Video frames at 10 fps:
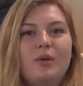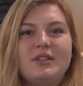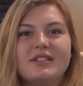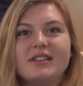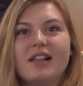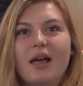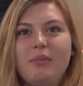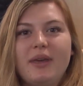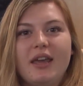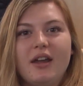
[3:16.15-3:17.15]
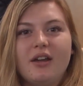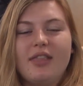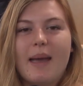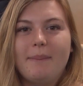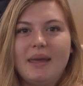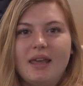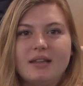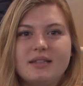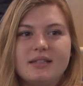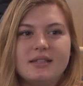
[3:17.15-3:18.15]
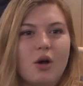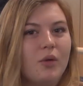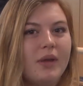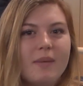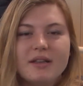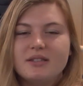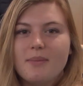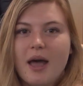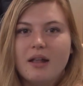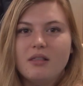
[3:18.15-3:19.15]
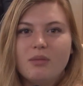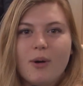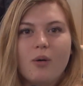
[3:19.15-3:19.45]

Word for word: which is a club here that meets only once a month,